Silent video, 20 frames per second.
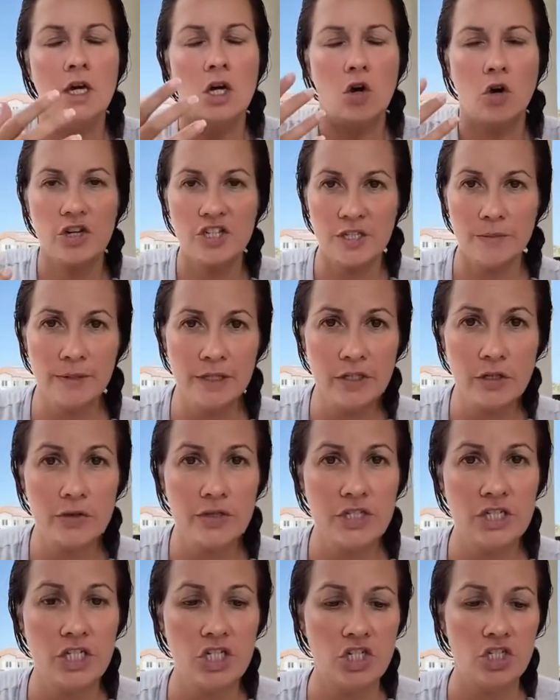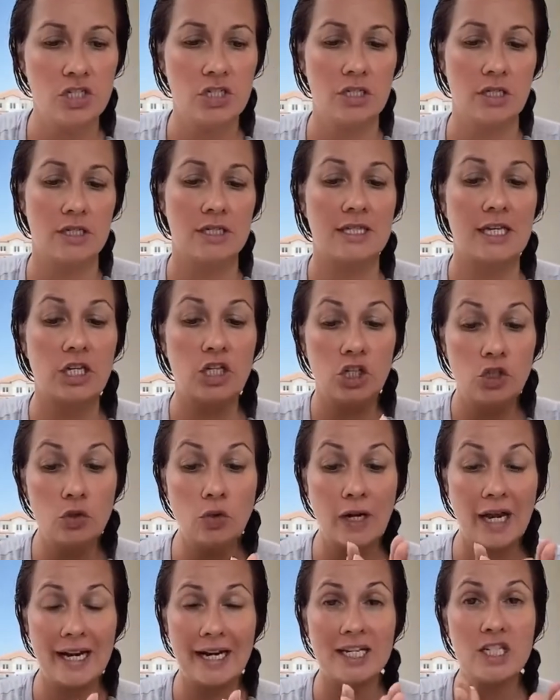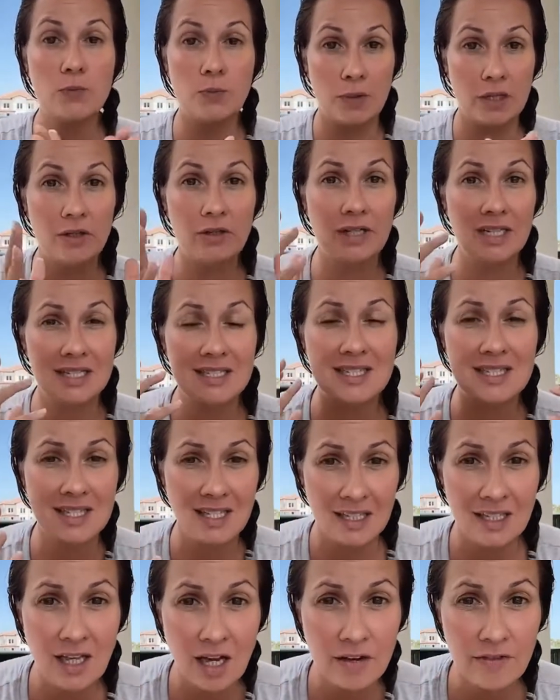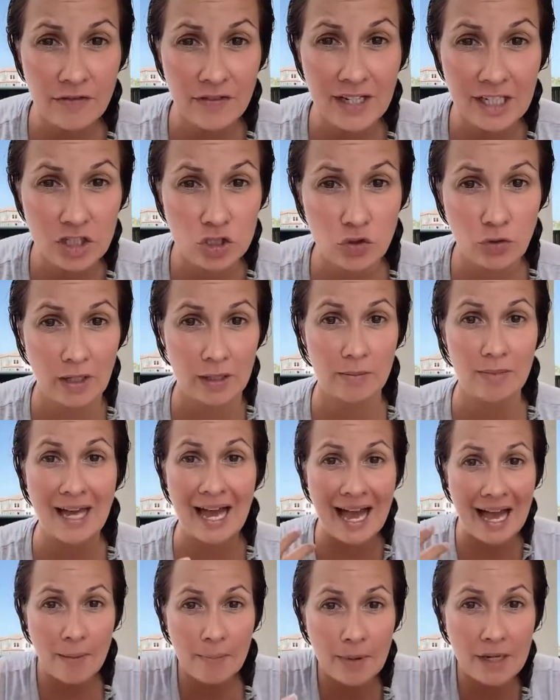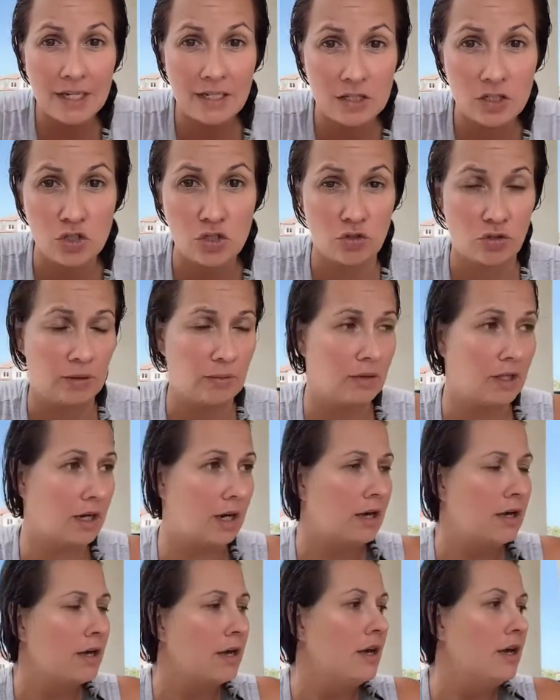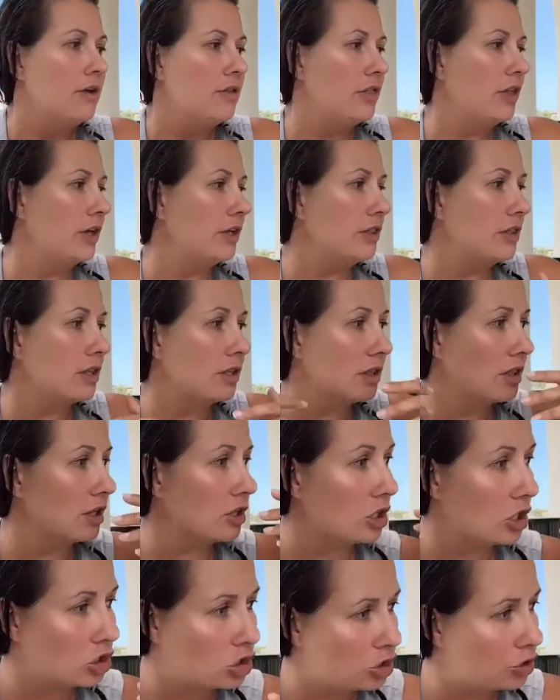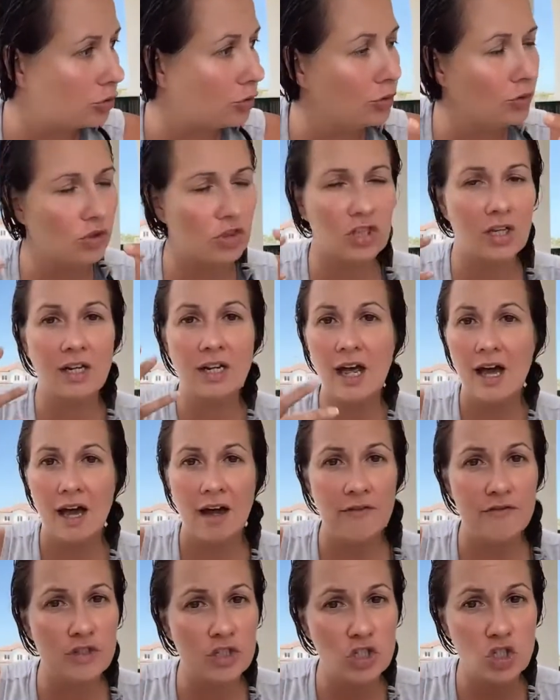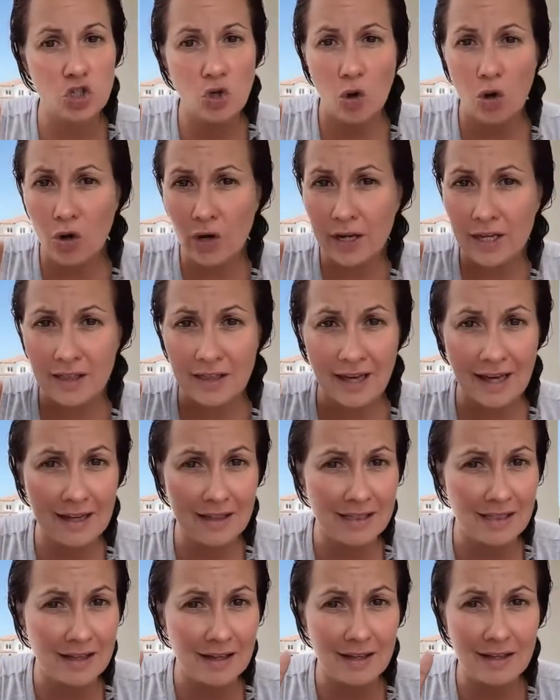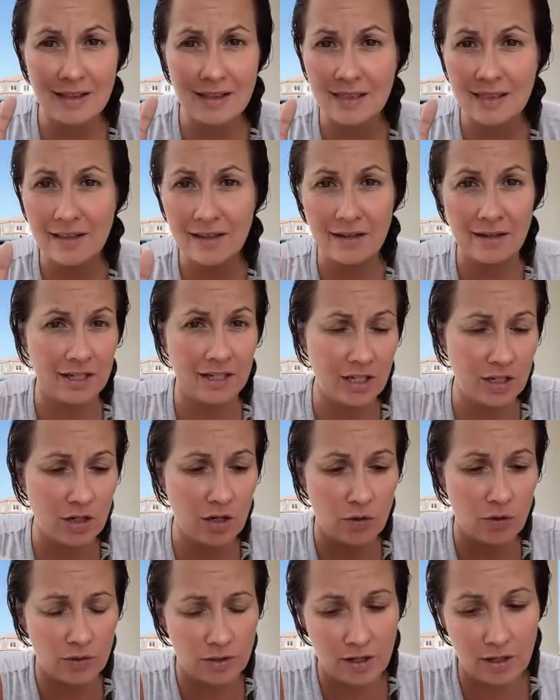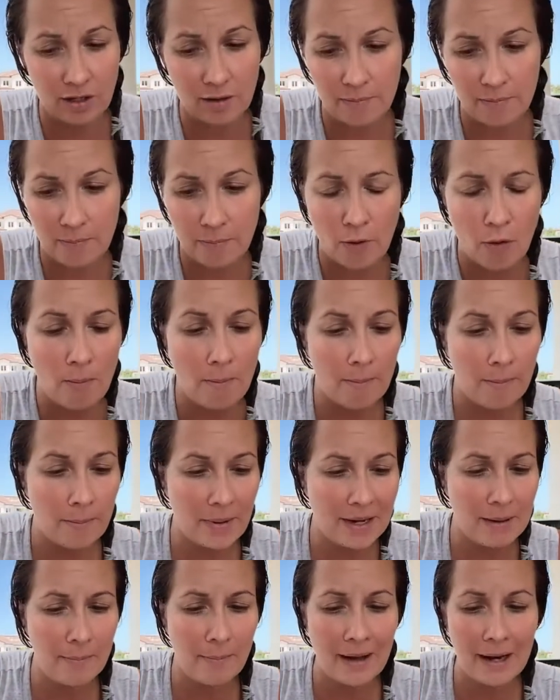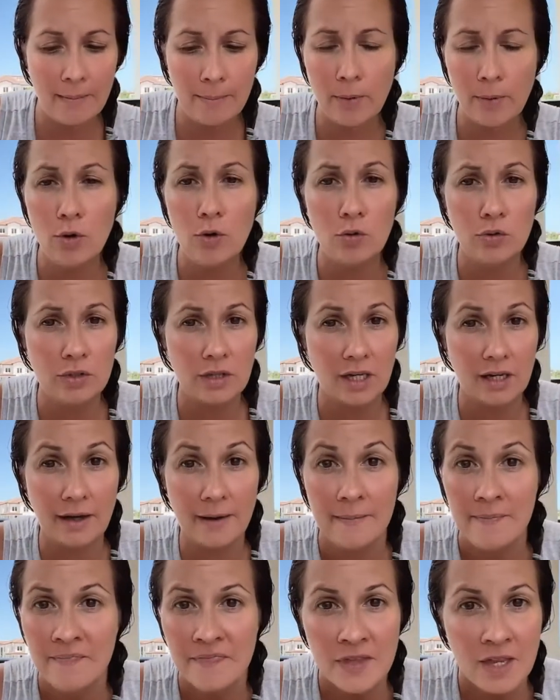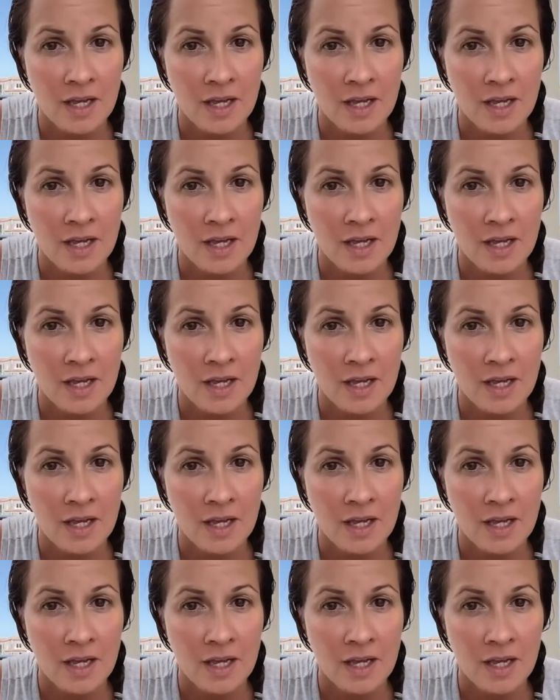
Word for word: Course of Miracles teaches us that you can experience the loving dream, the happiness dream, the the, the, the, the truth, the love, the joy, the, the, the you know, the boom, ping, pong, boom, the,